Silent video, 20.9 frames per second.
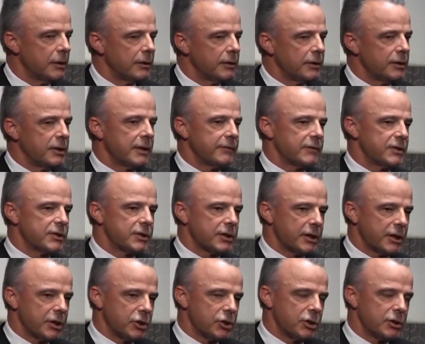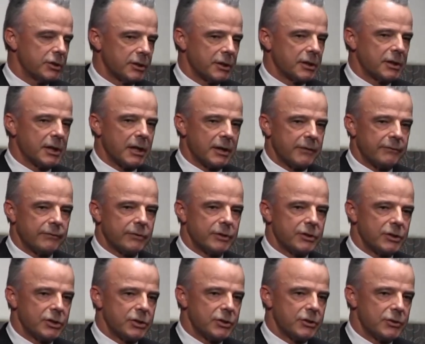the devastation that it had for
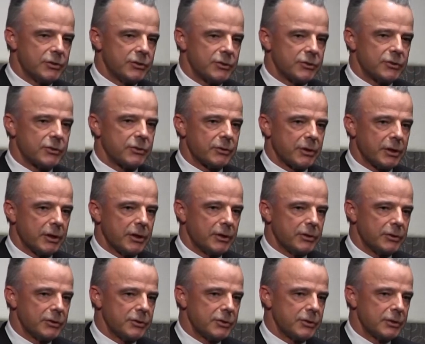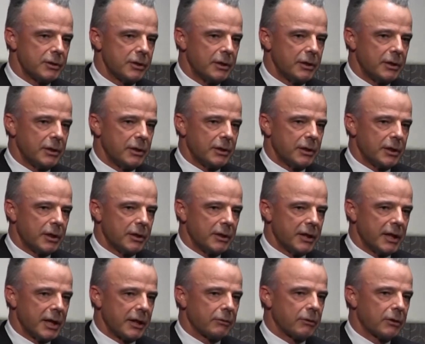Indigenous Australians, and
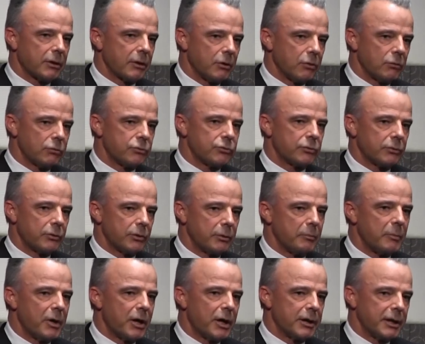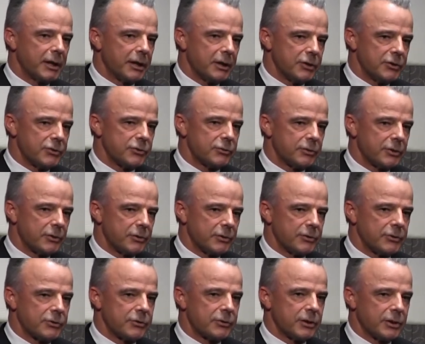the agricultural and mining history that
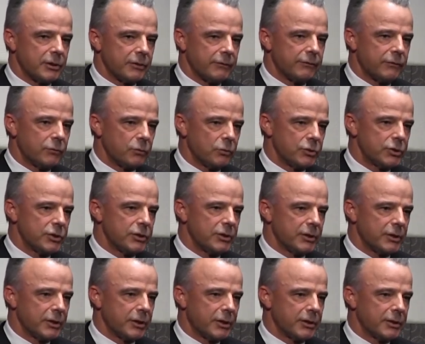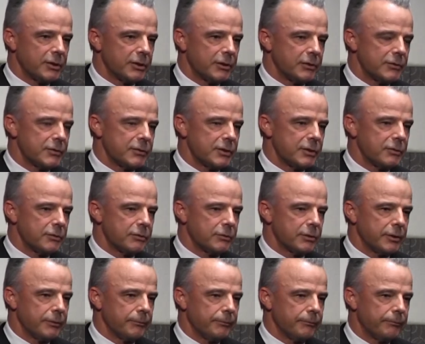Australia forged in the 19th
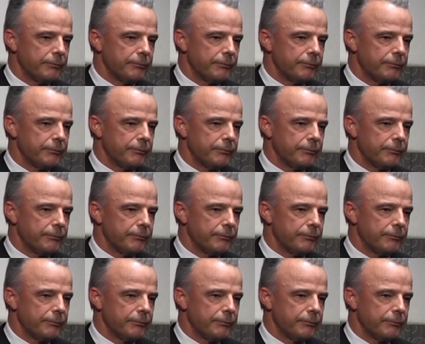century.